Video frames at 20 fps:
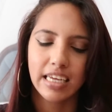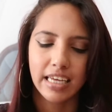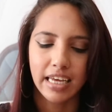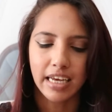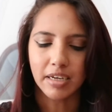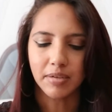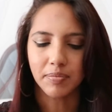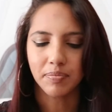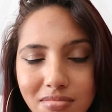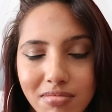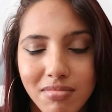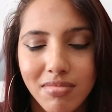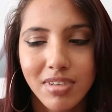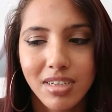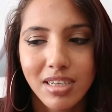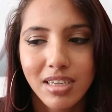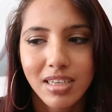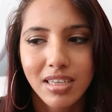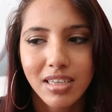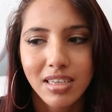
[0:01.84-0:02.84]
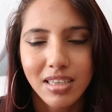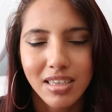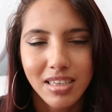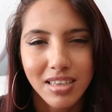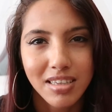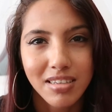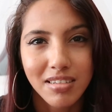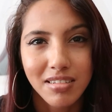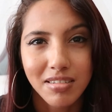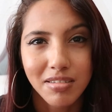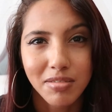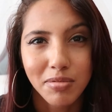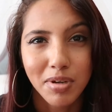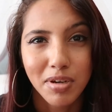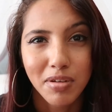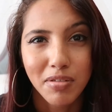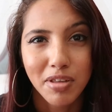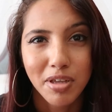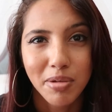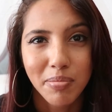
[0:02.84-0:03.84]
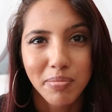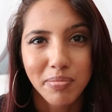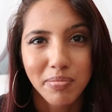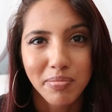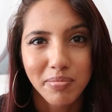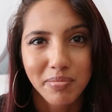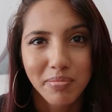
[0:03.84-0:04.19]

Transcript: Yeah, this is one of them.